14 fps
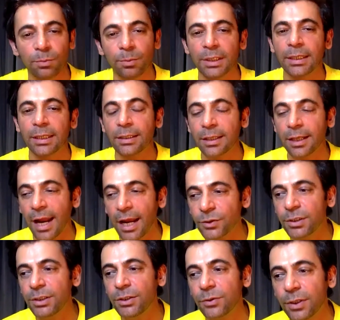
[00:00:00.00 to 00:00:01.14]
but then
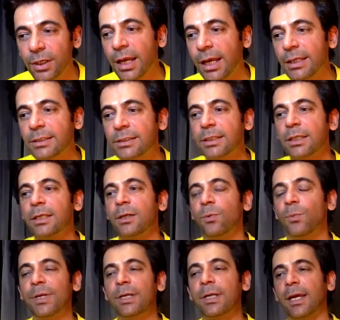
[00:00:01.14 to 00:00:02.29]
gradually you realize
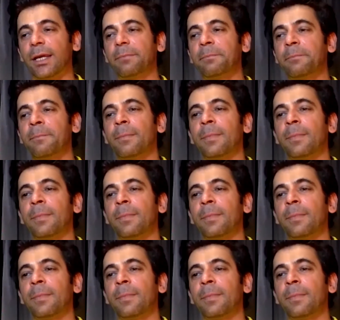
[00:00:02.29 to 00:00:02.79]
with time